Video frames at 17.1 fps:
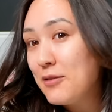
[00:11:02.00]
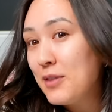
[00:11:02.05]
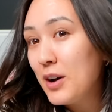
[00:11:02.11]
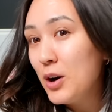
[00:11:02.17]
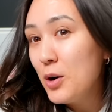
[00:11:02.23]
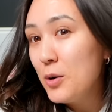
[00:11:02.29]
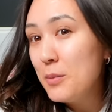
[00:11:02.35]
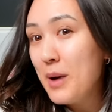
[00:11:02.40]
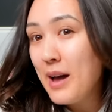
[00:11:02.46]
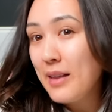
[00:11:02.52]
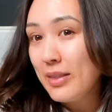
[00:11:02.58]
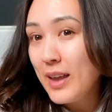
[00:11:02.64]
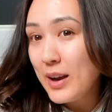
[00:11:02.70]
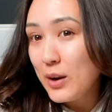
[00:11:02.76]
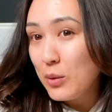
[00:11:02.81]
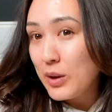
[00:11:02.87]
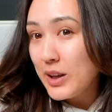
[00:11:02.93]
film and
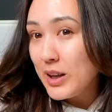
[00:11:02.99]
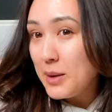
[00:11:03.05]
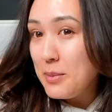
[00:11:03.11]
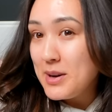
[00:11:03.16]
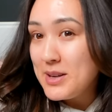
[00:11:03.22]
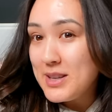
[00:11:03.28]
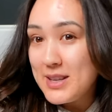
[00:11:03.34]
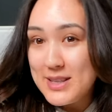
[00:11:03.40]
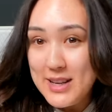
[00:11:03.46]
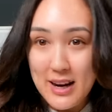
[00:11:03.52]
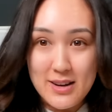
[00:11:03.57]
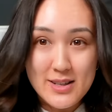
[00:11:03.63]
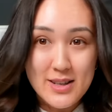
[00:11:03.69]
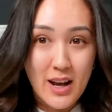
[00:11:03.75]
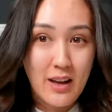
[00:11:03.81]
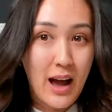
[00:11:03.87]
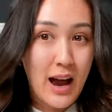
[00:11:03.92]
like really commit to this
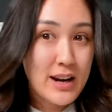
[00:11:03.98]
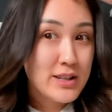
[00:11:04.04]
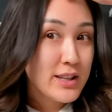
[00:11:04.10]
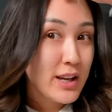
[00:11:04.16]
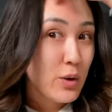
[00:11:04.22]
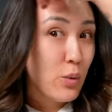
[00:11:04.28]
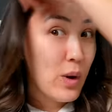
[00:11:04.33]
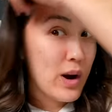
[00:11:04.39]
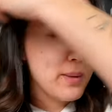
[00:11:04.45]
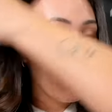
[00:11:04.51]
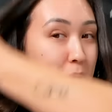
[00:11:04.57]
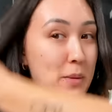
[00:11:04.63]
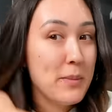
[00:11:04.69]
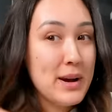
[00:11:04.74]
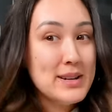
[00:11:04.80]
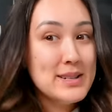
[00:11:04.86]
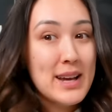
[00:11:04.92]
hairstyle, I just like went about
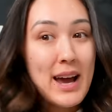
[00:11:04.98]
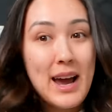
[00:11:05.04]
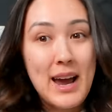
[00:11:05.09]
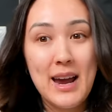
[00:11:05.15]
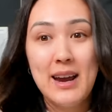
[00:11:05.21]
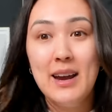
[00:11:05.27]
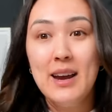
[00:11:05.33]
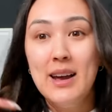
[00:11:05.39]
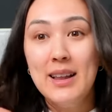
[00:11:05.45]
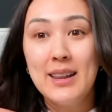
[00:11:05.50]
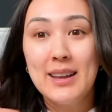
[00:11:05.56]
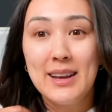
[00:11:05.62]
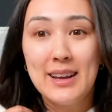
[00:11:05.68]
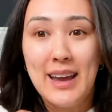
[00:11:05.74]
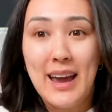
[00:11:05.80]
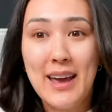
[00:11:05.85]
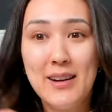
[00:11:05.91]
my day, like
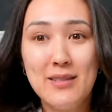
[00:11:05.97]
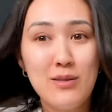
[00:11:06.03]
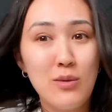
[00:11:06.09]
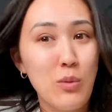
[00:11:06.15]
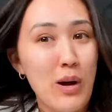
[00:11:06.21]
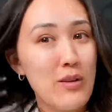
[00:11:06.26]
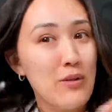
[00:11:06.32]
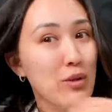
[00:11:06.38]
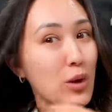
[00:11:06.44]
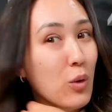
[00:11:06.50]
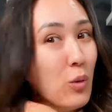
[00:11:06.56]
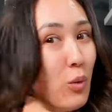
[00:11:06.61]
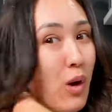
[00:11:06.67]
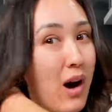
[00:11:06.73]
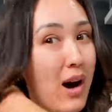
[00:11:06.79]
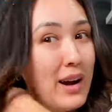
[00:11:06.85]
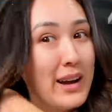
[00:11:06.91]
again, went for a
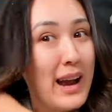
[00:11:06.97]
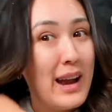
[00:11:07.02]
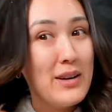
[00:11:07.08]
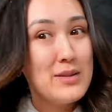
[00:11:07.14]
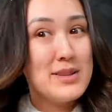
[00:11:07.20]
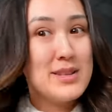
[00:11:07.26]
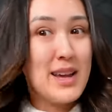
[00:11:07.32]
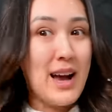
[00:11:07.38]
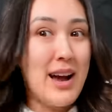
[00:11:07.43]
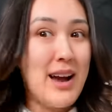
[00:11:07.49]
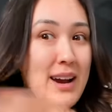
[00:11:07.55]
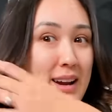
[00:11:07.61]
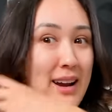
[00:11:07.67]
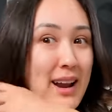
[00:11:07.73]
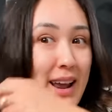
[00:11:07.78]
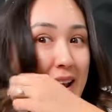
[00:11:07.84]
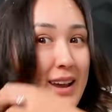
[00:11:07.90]
walk
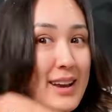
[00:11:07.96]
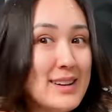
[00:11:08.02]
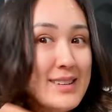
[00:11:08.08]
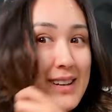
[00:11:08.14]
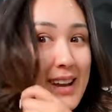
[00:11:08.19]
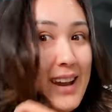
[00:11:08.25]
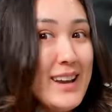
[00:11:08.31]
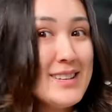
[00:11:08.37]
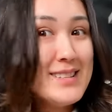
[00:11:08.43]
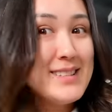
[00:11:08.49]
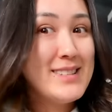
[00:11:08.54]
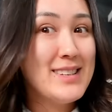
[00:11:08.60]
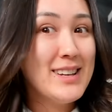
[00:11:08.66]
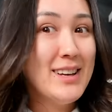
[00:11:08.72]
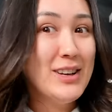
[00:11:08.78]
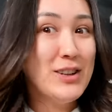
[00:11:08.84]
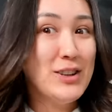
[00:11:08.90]
outside, and it
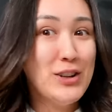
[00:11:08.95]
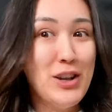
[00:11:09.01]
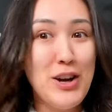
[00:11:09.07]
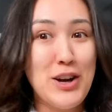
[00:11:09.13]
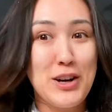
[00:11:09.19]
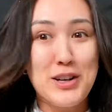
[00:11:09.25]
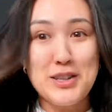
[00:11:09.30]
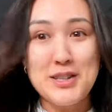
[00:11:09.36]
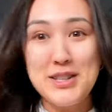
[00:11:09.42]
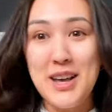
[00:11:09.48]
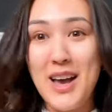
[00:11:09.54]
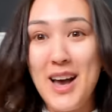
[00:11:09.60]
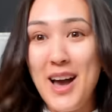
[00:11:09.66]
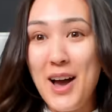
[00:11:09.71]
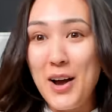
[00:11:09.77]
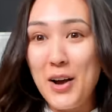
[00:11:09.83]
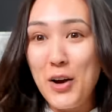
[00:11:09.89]
still looks
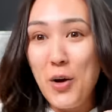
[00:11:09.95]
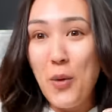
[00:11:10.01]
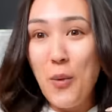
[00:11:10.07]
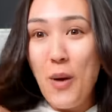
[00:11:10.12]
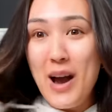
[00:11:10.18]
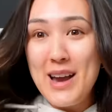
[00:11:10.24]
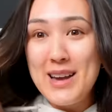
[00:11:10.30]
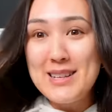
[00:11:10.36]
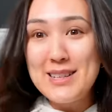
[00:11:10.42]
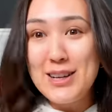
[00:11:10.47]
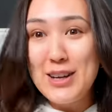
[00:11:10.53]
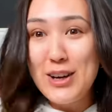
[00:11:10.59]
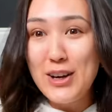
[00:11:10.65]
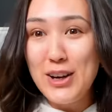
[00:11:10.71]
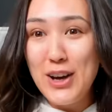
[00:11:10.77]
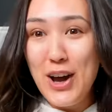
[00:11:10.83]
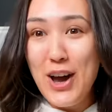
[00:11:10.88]
quite
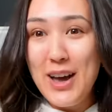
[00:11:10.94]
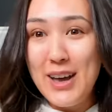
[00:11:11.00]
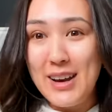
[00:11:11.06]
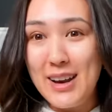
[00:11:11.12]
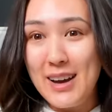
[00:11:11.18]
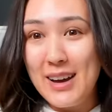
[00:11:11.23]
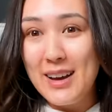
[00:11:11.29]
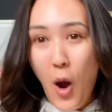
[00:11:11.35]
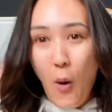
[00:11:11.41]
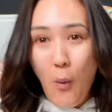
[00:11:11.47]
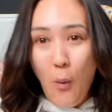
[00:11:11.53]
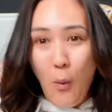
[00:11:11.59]
good. Oh,